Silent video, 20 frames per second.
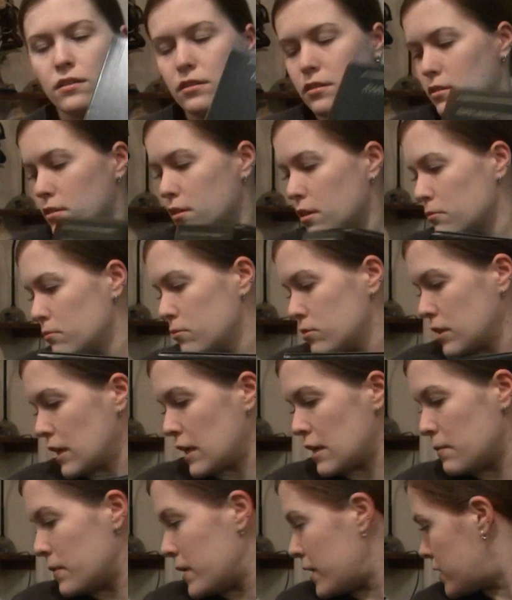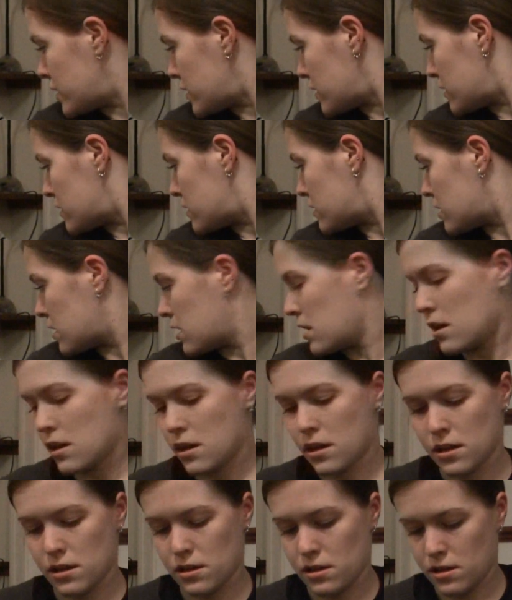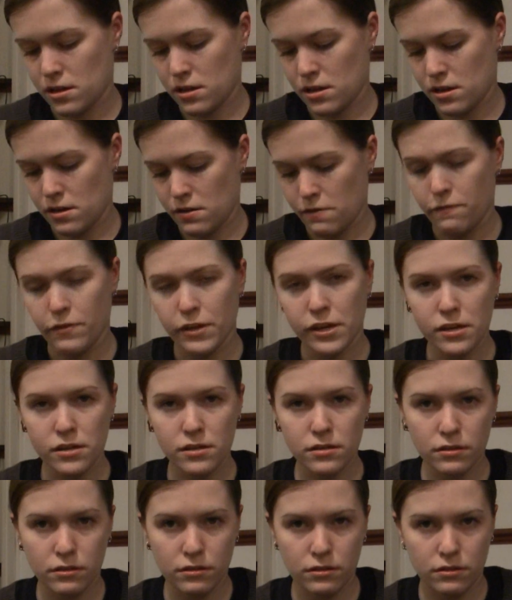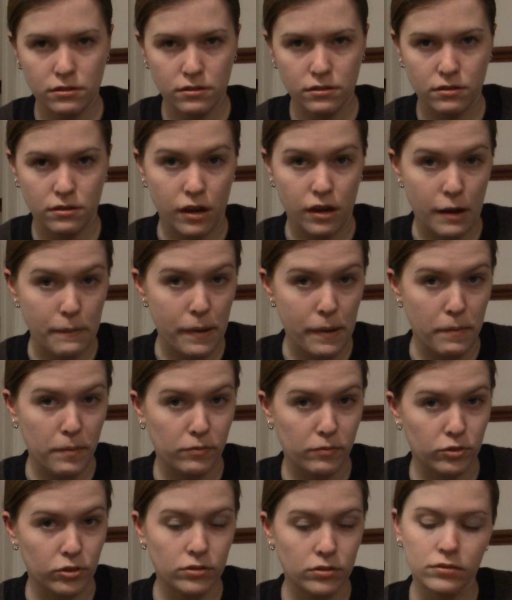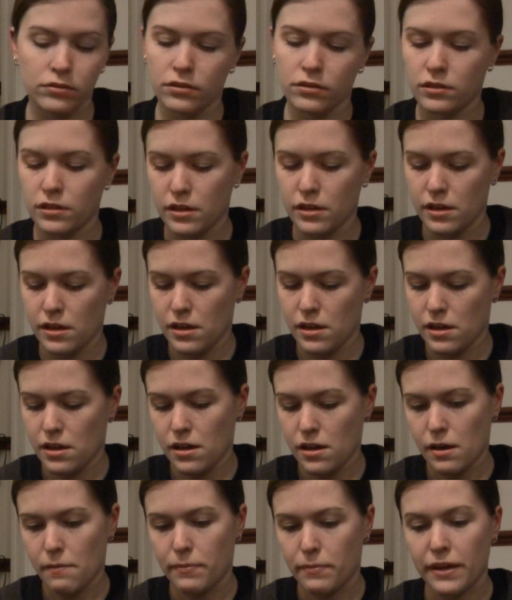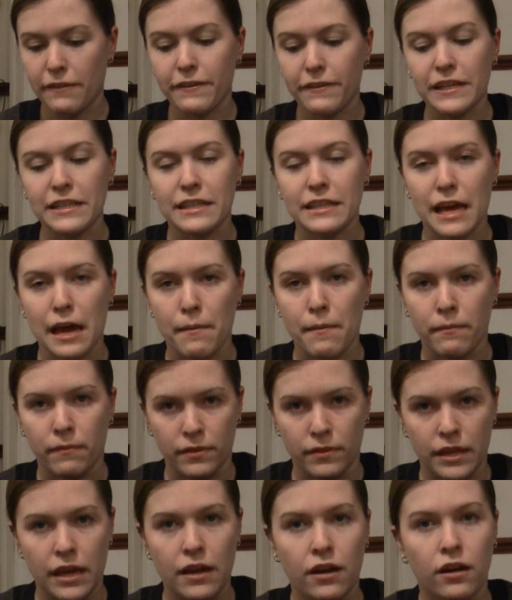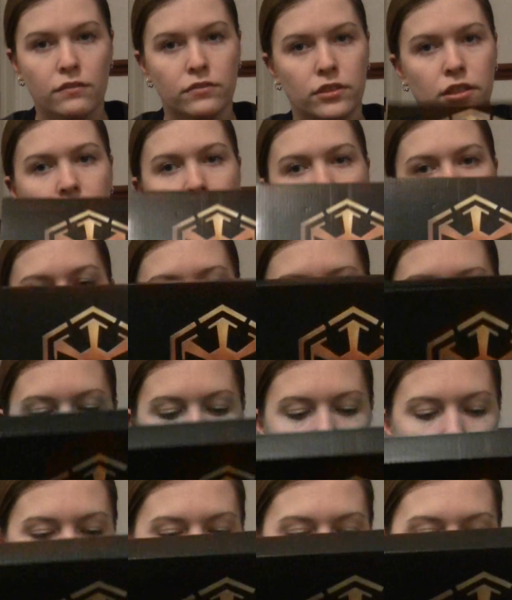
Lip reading: Star Wars animated figures. I may be wrong. But if it is them, they are really nice figures.